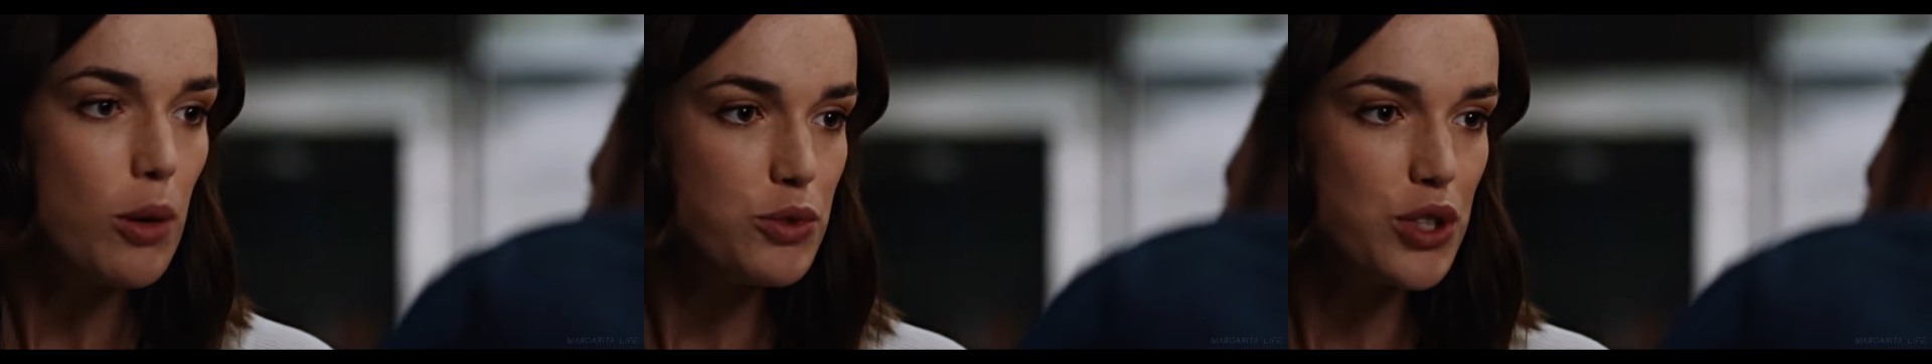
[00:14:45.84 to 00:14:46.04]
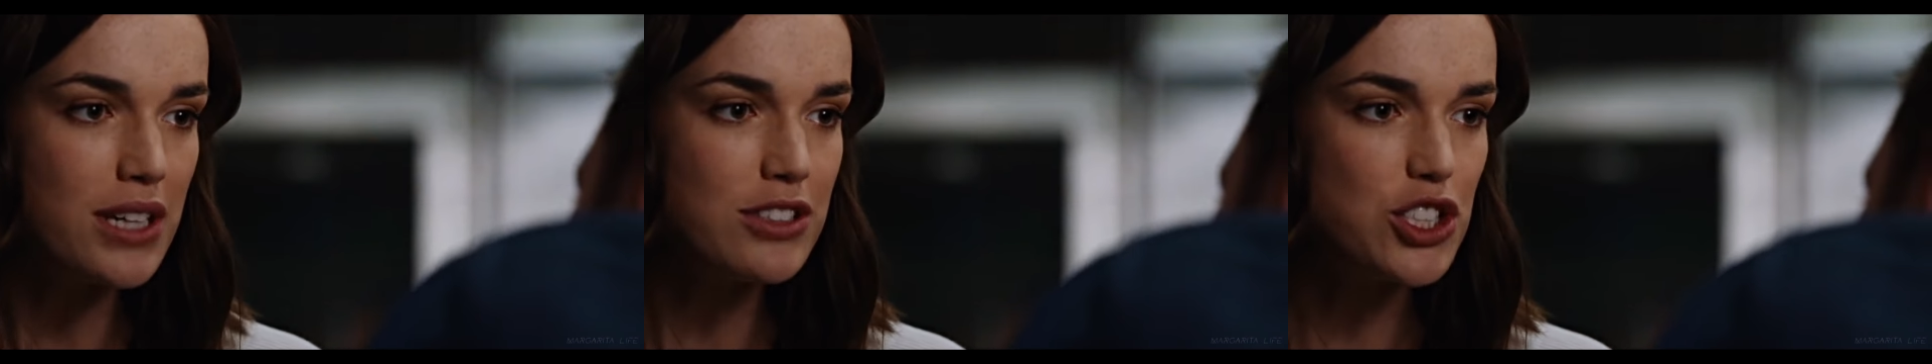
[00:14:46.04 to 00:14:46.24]

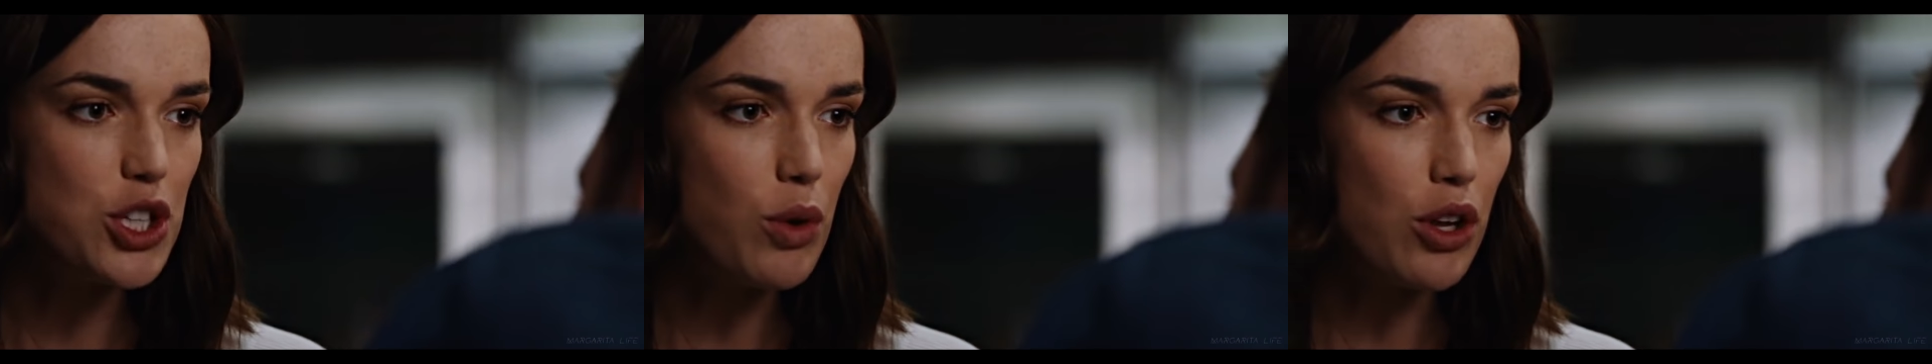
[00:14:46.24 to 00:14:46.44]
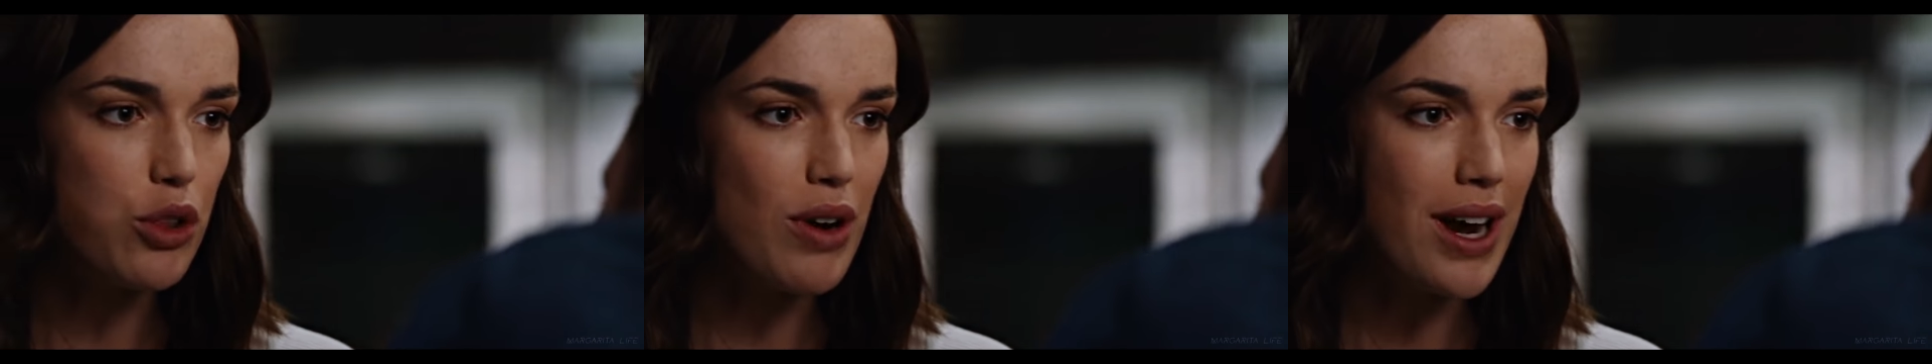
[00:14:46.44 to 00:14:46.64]
stop trying to
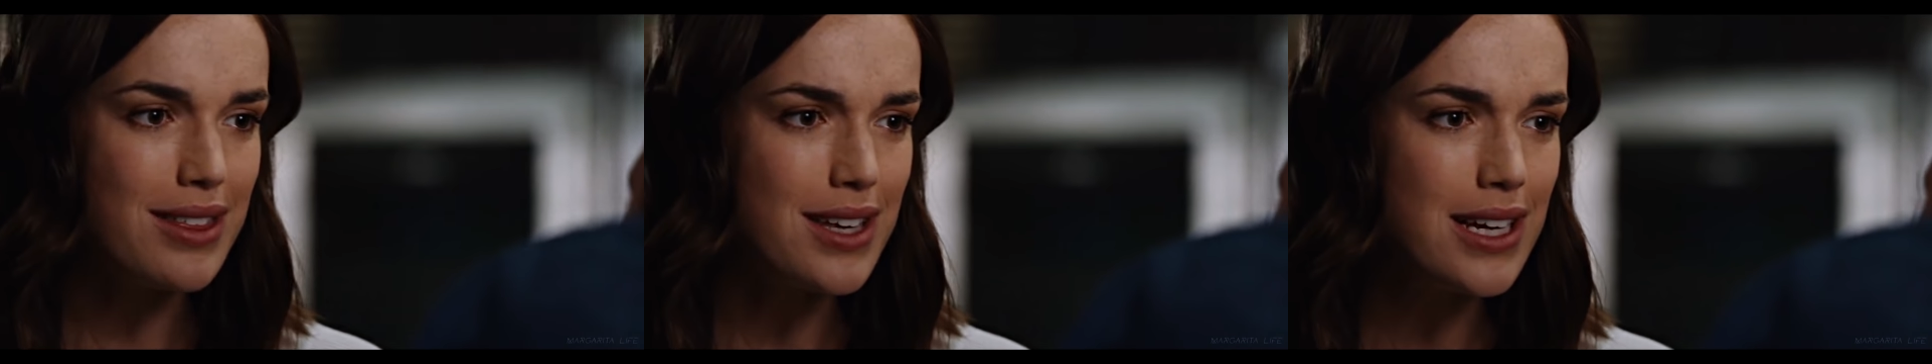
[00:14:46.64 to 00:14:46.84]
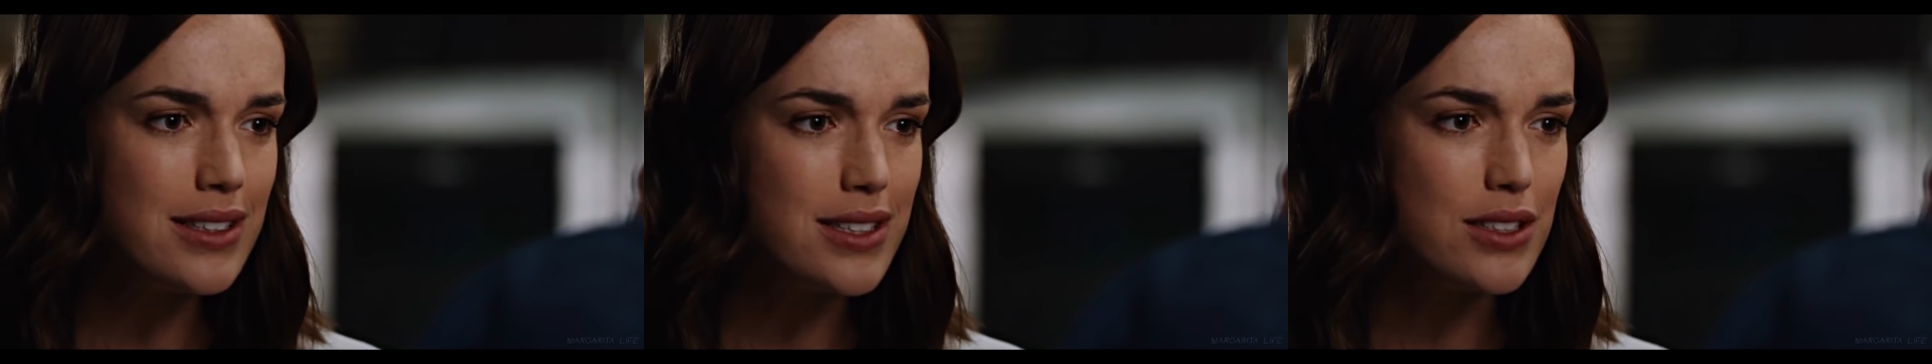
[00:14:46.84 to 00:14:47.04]
do all the
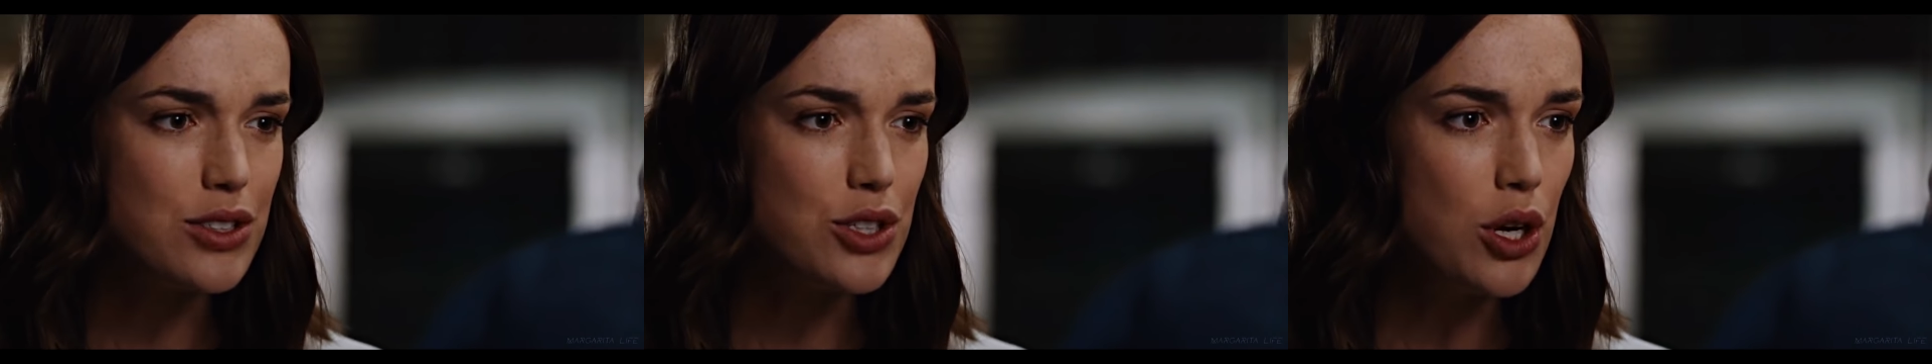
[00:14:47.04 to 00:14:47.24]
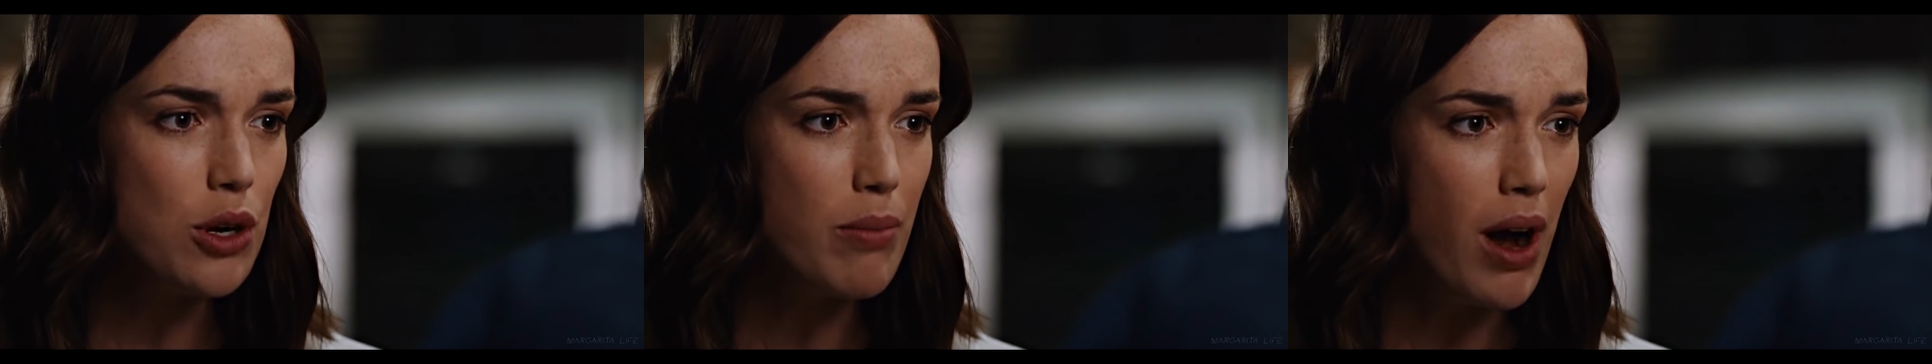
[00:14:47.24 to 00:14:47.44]
right things.
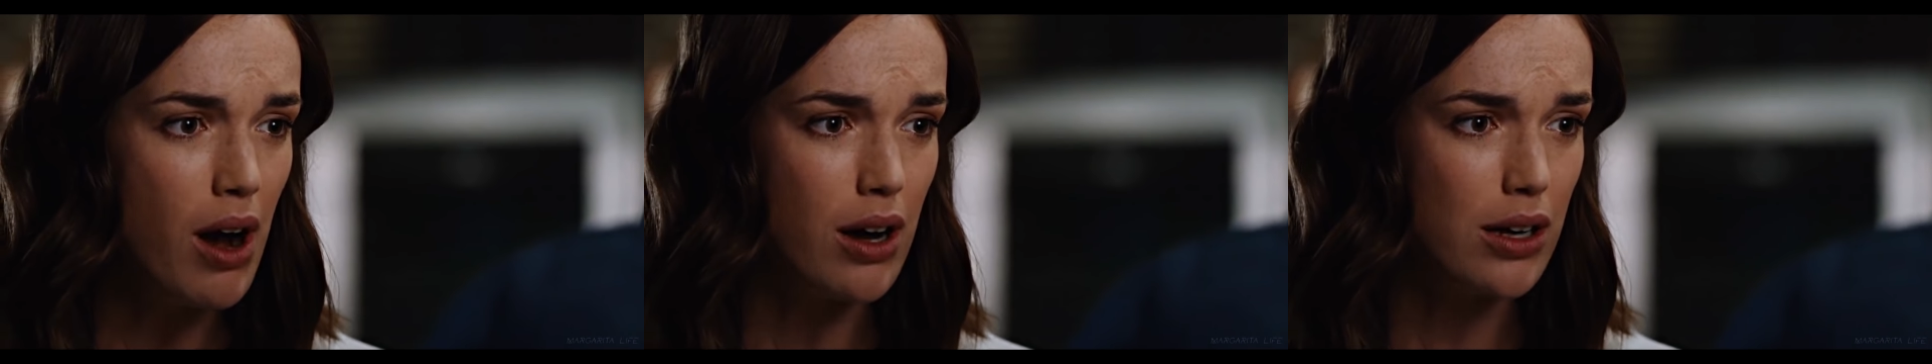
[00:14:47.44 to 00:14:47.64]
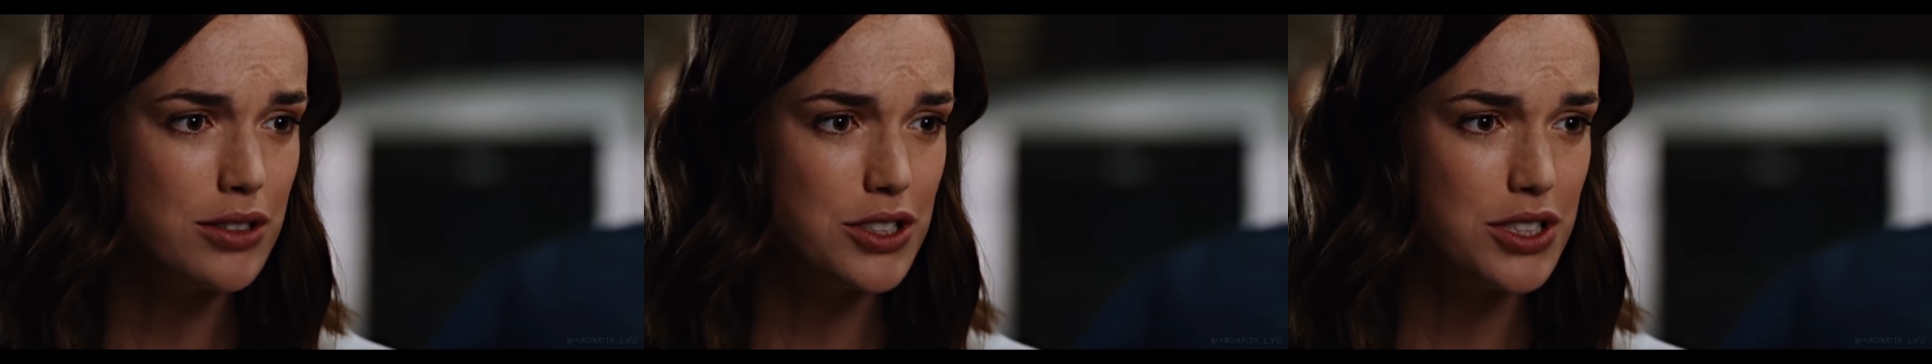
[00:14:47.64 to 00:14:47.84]
It's too
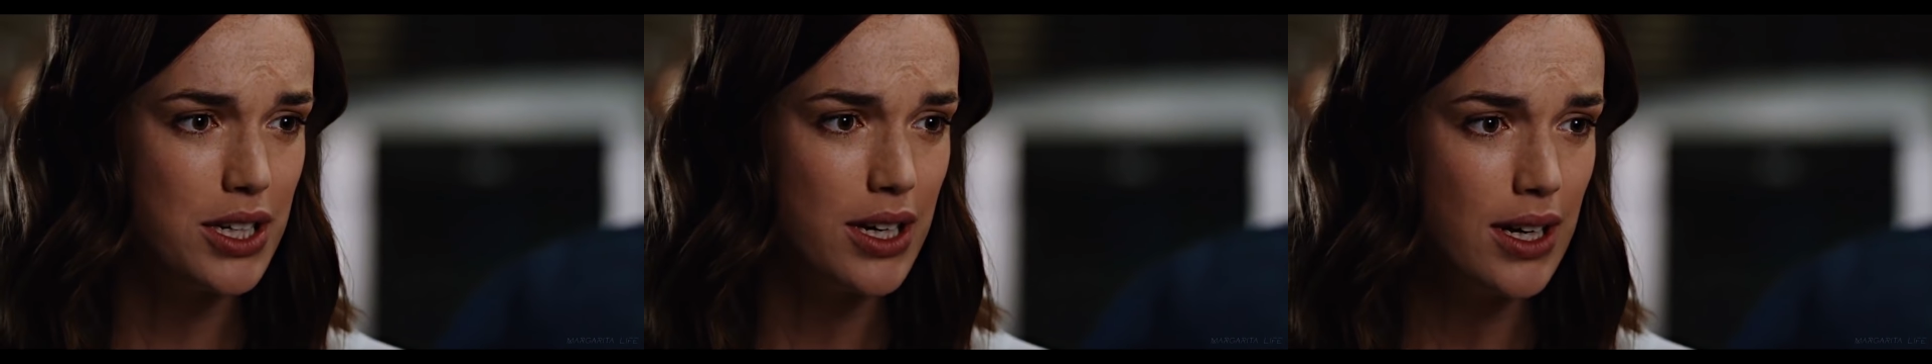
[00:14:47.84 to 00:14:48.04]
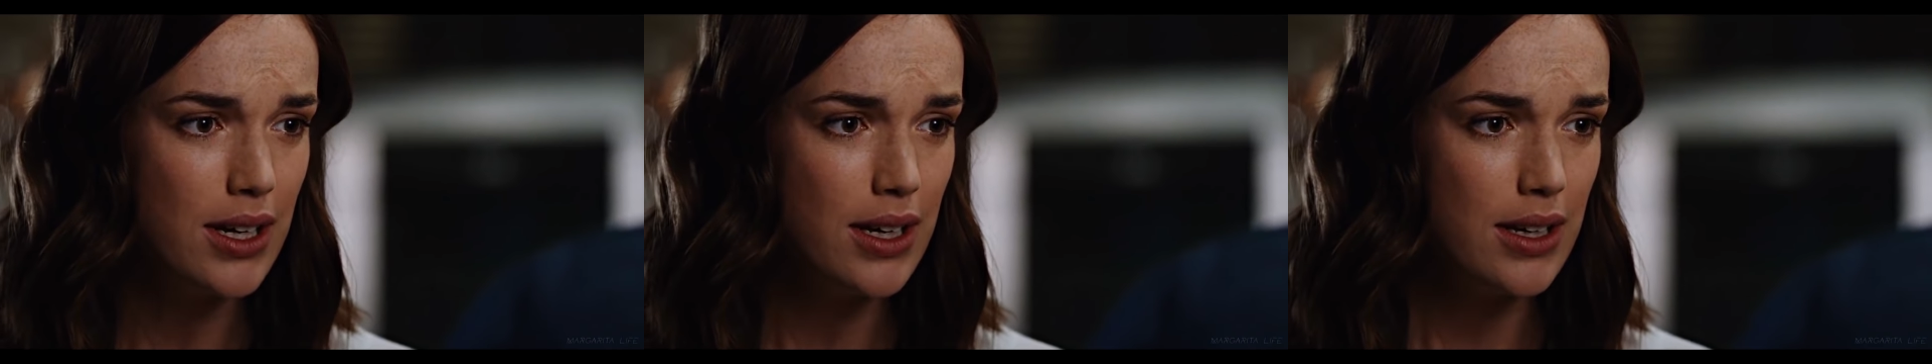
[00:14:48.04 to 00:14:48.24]
much.